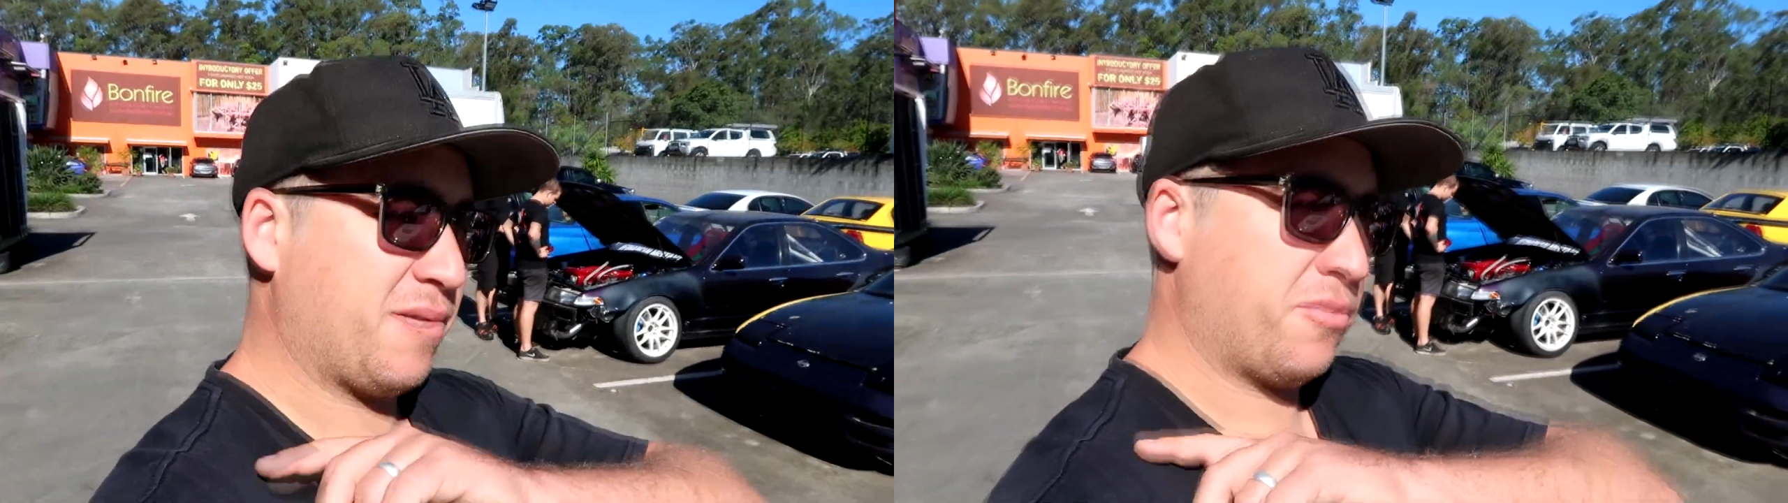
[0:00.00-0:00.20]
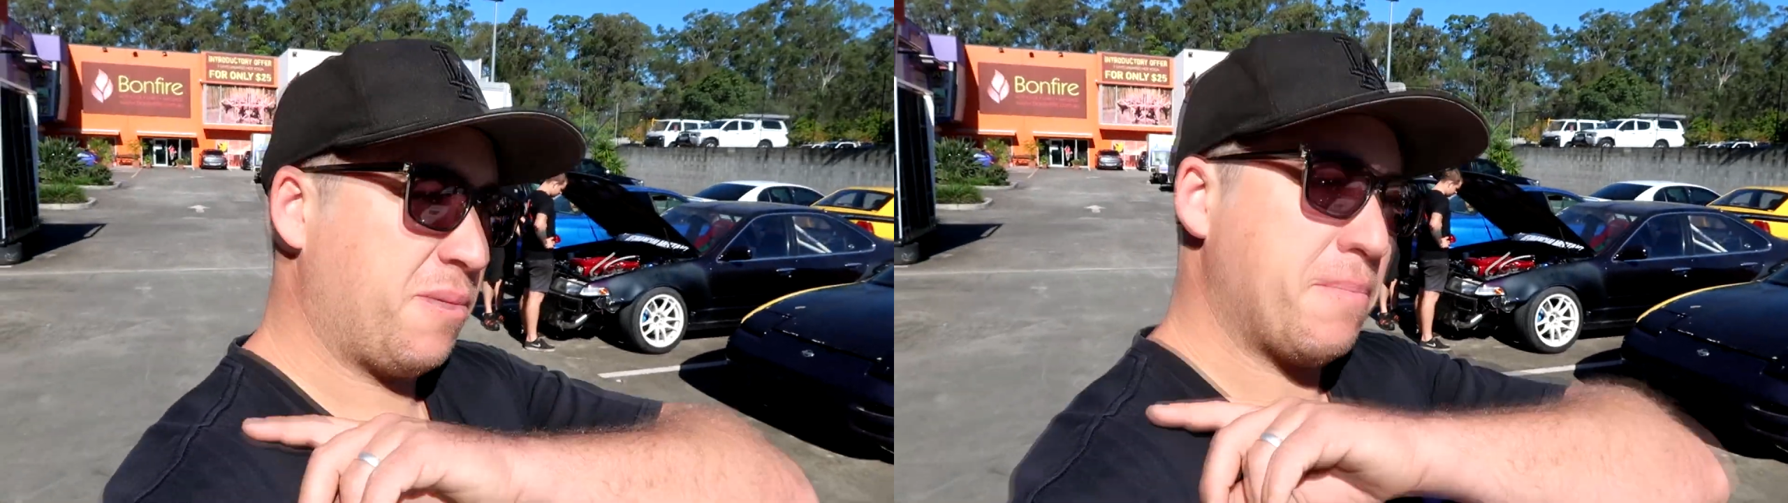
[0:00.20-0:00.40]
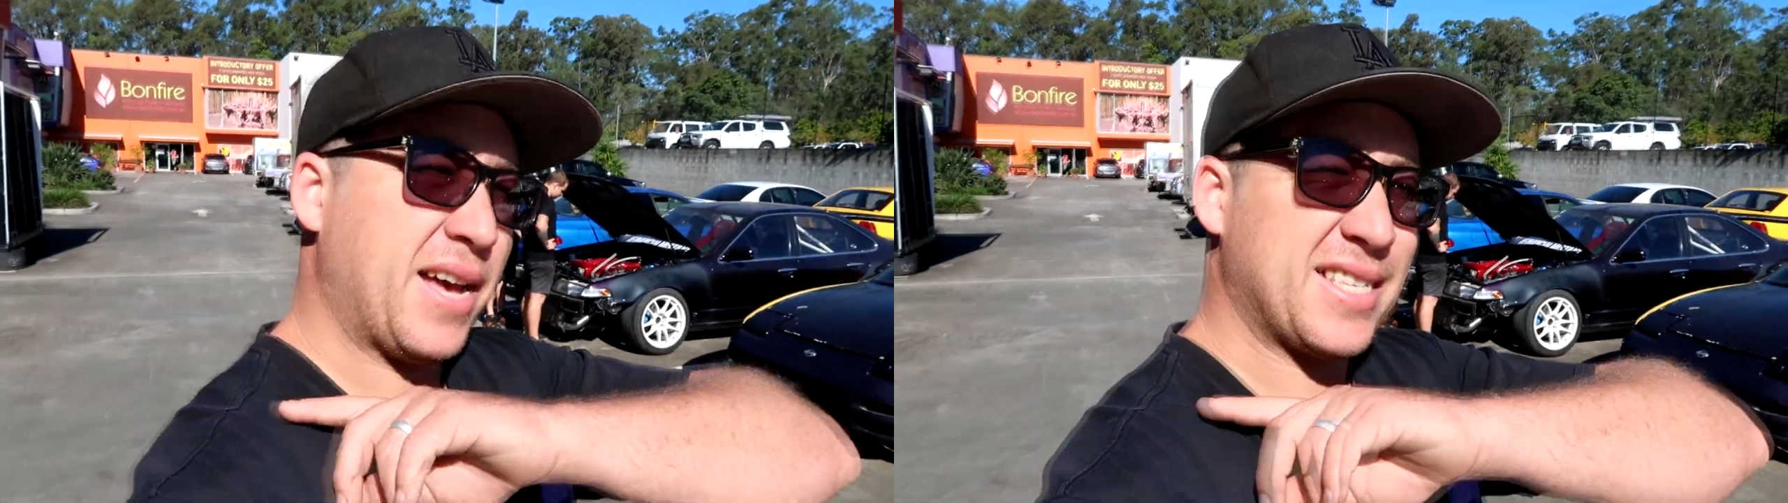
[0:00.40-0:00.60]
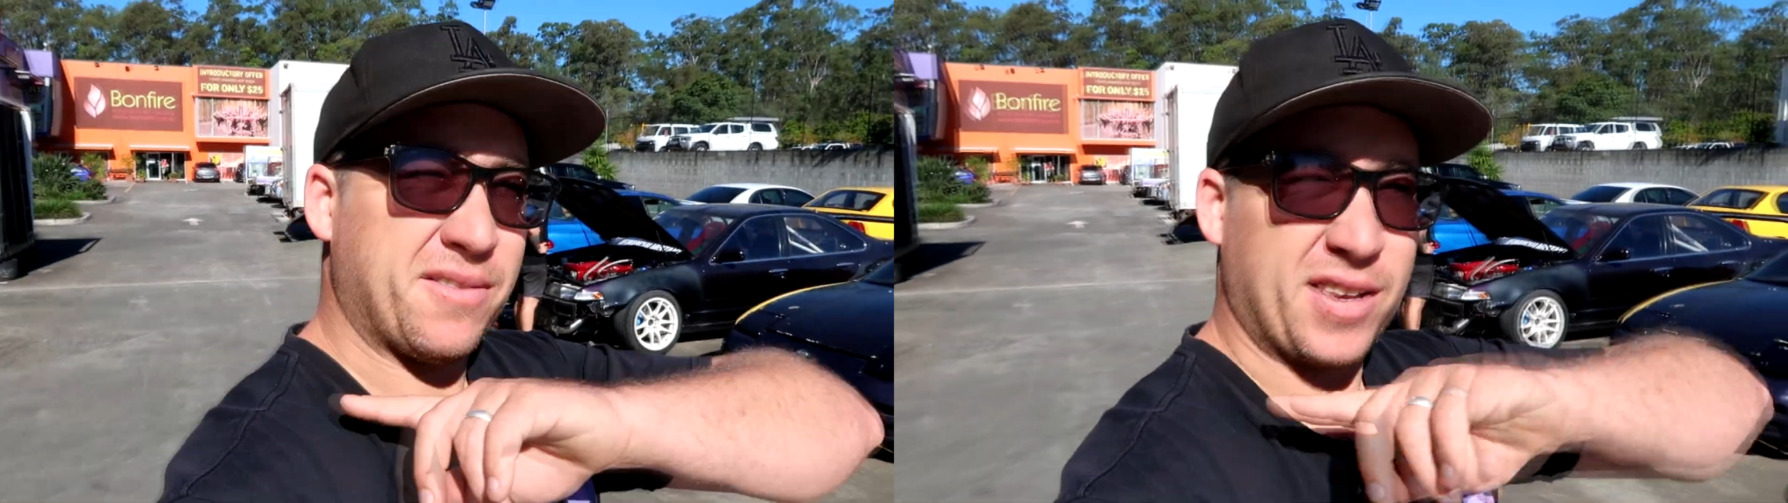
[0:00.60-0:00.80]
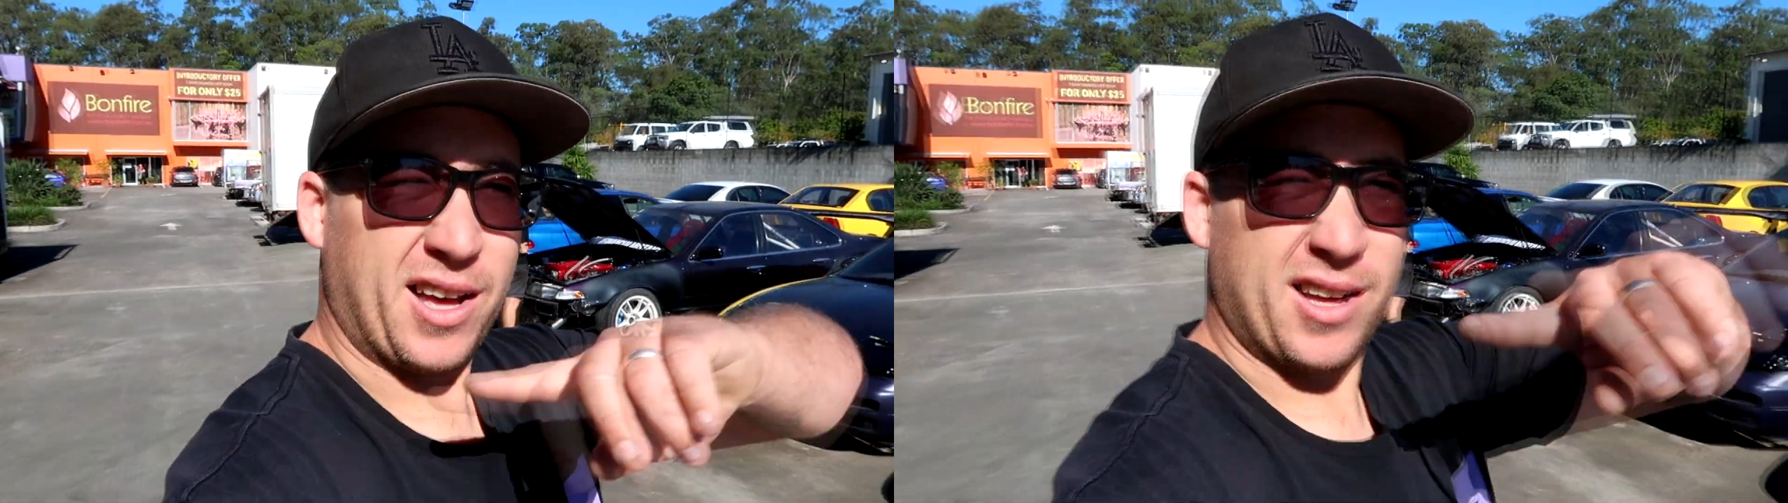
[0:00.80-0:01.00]
put a
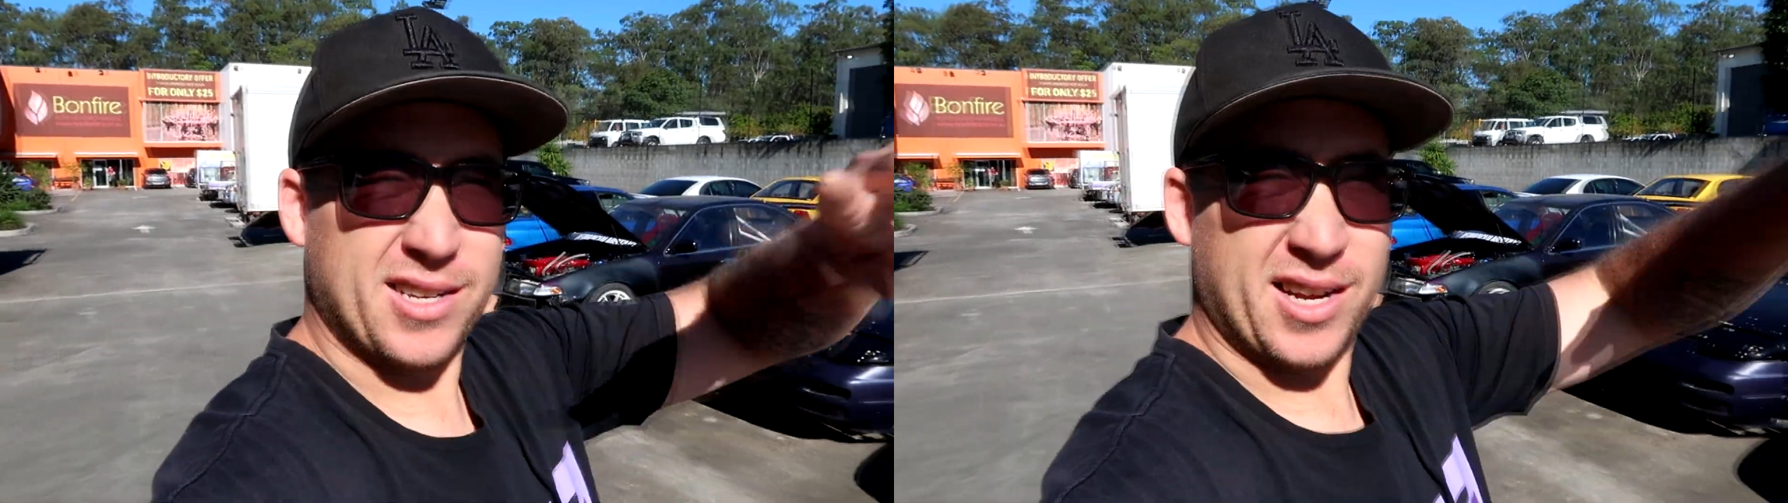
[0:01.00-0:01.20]
massive cut